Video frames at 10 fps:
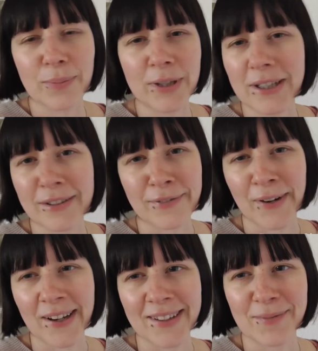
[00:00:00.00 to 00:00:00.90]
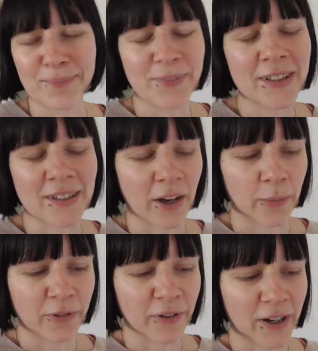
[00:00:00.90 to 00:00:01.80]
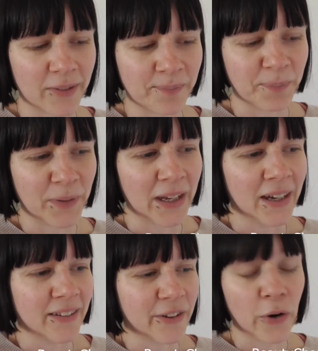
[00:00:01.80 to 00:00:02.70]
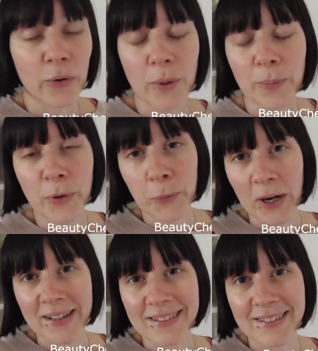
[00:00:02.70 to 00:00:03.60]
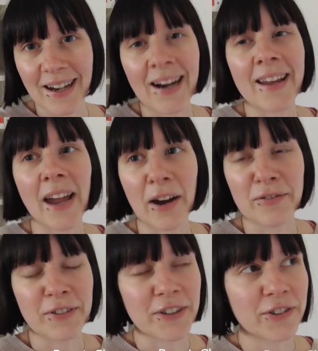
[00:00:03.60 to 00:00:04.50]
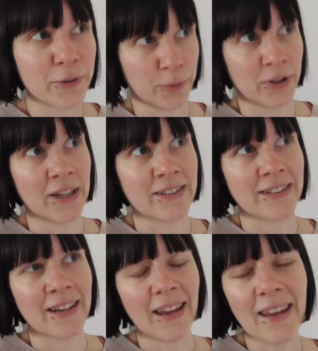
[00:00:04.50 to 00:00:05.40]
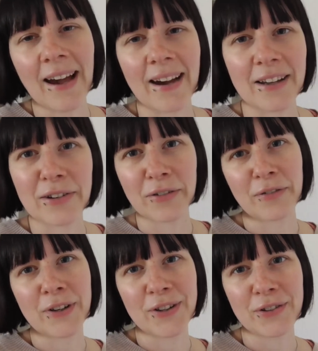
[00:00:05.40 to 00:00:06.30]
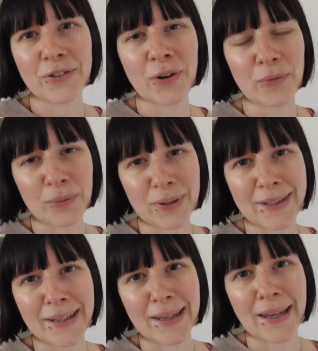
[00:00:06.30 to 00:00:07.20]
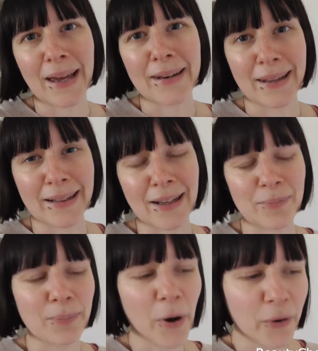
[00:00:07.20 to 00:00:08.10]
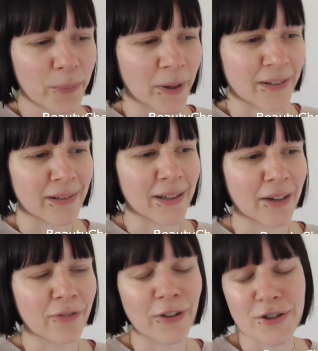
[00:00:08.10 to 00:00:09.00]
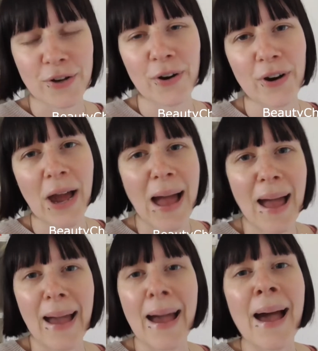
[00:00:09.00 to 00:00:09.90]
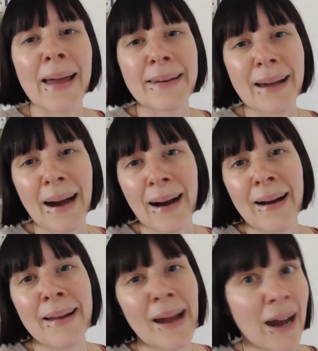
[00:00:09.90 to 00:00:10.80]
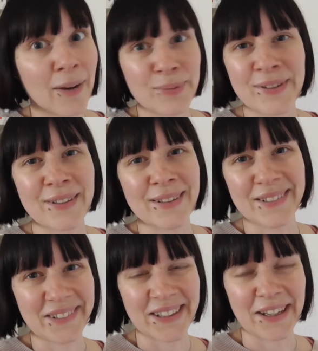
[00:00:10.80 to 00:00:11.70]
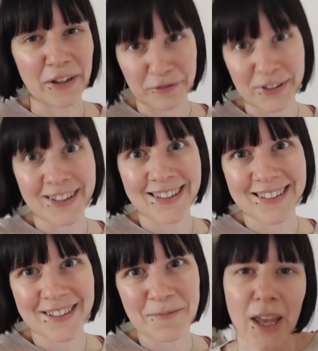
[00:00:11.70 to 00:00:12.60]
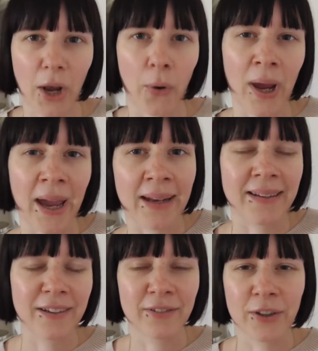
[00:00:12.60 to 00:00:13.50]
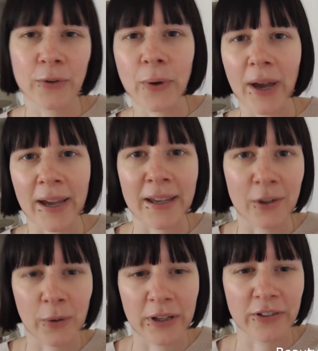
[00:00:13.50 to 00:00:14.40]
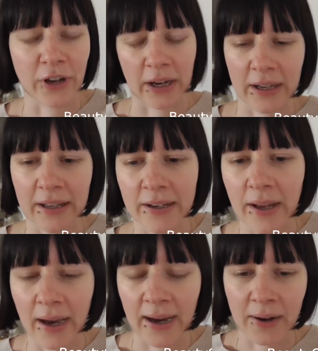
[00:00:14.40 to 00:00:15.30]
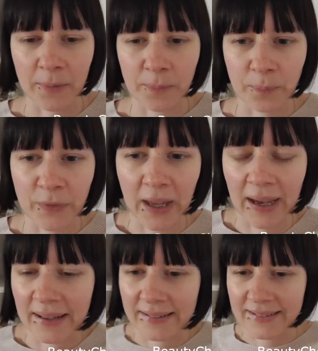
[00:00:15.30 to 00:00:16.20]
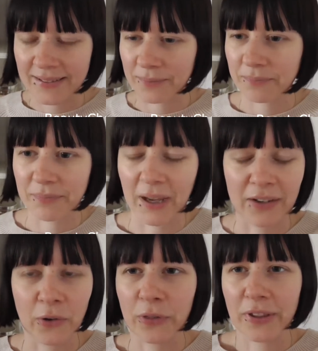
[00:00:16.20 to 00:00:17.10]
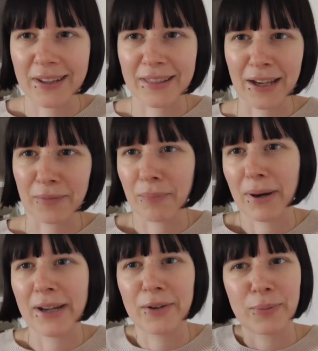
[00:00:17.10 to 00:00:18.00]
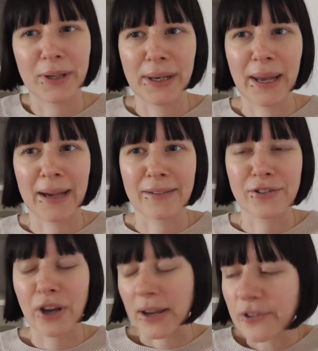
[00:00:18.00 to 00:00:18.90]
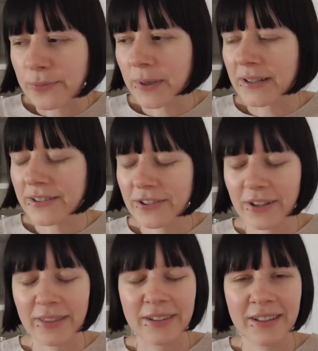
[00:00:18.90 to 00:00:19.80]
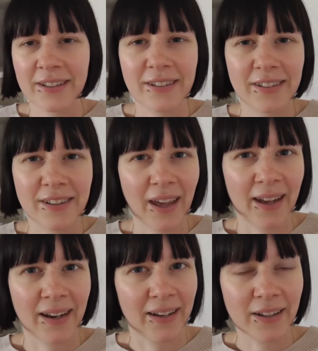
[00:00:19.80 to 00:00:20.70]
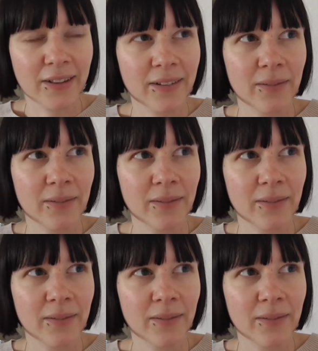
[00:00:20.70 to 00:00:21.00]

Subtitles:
But it's fine. It's gonna be fine. So, book-wise, I have finished a book yesterday. I finished reading Nettle and Bone by Kingfisher, and I absolutely loved it. Now, I had given you a quick check-in, and I don't think that my opinion has changed much since I did